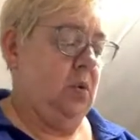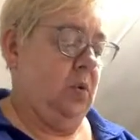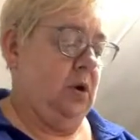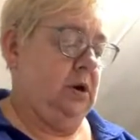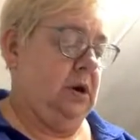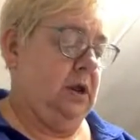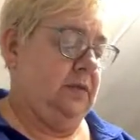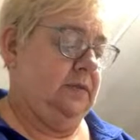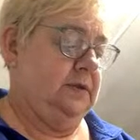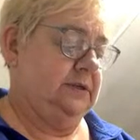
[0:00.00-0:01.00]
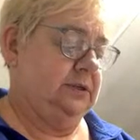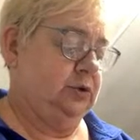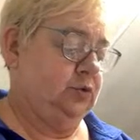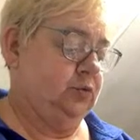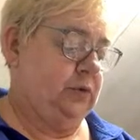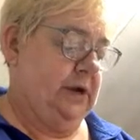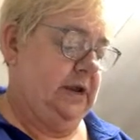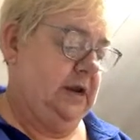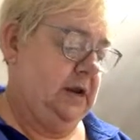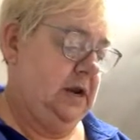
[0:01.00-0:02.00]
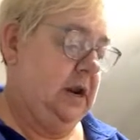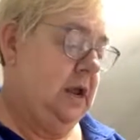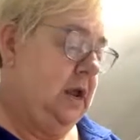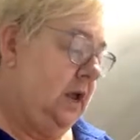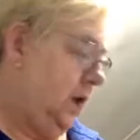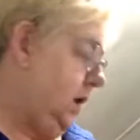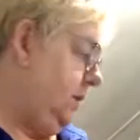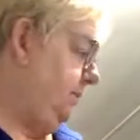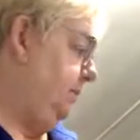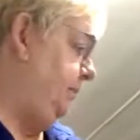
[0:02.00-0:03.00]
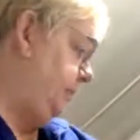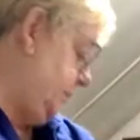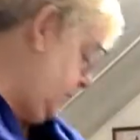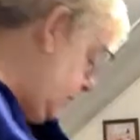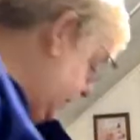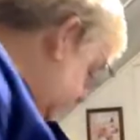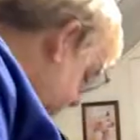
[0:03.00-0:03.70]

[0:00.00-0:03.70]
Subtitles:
on this green. Um, I